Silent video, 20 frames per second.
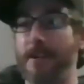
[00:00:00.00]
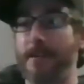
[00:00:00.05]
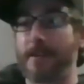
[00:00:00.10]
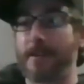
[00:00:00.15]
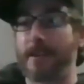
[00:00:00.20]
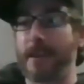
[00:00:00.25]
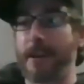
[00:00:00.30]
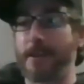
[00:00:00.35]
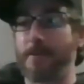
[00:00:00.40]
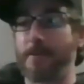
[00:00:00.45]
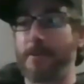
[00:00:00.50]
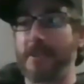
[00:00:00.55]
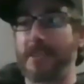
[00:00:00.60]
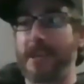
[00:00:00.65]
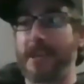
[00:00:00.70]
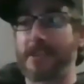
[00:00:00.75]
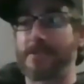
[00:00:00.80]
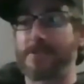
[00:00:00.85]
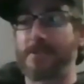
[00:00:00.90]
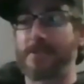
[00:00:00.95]
kind of with
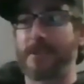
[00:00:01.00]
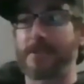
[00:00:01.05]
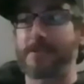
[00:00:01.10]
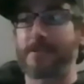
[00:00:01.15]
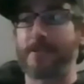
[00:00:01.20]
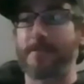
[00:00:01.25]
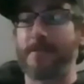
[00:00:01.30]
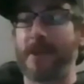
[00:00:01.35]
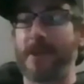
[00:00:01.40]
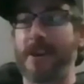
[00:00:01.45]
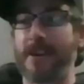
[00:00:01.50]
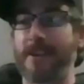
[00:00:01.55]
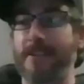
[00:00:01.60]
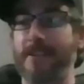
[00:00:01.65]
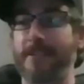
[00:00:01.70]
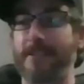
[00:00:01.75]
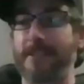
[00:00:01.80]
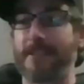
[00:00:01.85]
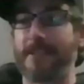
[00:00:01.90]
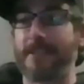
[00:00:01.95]
that structure in
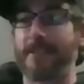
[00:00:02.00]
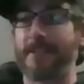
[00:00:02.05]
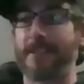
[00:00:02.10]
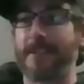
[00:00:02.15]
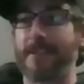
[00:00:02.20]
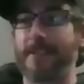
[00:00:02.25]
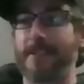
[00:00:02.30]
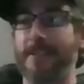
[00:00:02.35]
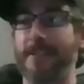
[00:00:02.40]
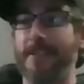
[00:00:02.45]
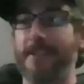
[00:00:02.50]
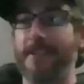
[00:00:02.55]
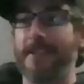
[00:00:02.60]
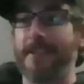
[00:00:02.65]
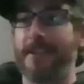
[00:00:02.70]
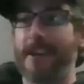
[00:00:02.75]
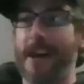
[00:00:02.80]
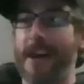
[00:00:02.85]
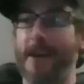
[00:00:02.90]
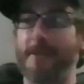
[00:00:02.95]
mind. And
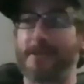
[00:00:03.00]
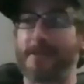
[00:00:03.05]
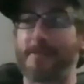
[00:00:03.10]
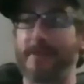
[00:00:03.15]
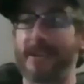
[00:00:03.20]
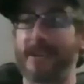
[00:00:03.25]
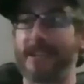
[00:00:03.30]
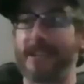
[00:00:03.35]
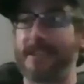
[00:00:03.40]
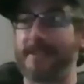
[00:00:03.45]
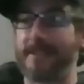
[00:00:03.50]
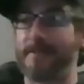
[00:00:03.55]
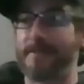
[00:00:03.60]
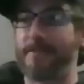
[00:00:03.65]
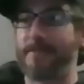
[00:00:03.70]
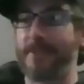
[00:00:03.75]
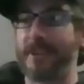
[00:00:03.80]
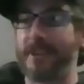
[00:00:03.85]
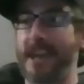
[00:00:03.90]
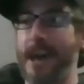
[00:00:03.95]
I was pretty
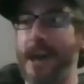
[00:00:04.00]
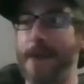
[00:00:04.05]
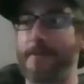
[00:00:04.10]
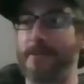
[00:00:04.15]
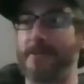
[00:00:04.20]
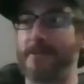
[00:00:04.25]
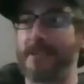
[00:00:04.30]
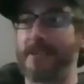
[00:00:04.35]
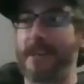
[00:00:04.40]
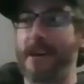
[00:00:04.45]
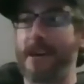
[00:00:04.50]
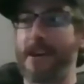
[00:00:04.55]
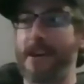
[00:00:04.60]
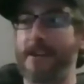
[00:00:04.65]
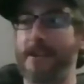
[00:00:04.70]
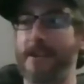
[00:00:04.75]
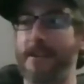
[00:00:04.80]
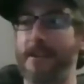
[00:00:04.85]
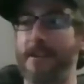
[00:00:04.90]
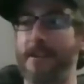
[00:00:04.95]
happy with that.
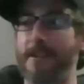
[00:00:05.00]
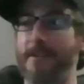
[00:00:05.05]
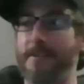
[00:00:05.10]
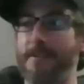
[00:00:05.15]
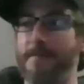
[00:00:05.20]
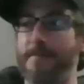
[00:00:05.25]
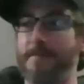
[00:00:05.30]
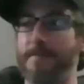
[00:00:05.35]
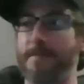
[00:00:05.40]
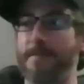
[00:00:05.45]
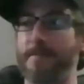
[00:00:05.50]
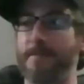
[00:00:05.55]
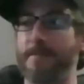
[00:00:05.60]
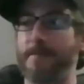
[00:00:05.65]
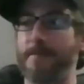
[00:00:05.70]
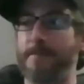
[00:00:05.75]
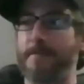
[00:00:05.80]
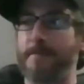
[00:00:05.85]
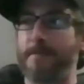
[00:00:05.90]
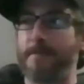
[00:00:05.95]

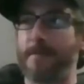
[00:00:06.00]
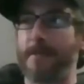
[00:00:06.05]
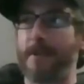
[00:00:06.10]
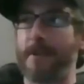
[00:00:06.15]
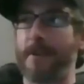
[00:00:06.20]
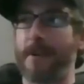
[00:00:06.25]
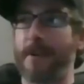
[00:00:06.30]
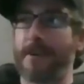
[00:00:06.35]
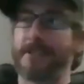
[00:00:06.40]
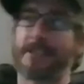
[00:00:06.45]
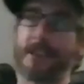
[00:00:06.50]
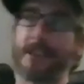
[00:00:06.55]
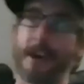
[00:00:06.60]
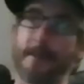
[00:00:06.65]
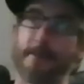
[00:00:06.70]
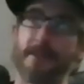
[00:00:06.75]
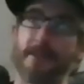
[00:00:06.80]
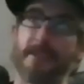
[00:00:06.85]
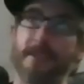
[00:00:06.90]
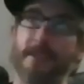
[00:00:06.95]
On top
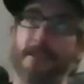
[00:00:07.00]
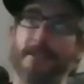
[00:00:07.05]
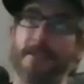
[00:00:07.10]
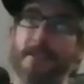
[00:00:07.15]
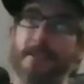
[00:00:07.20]
of,